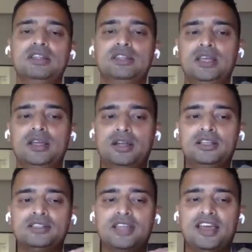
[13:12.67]
There
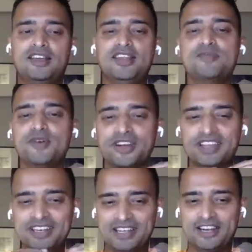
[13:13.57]
is a
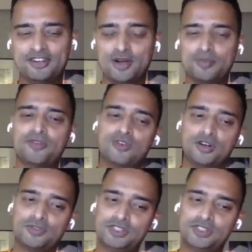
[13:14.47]
Lamborghini airdrop, of course,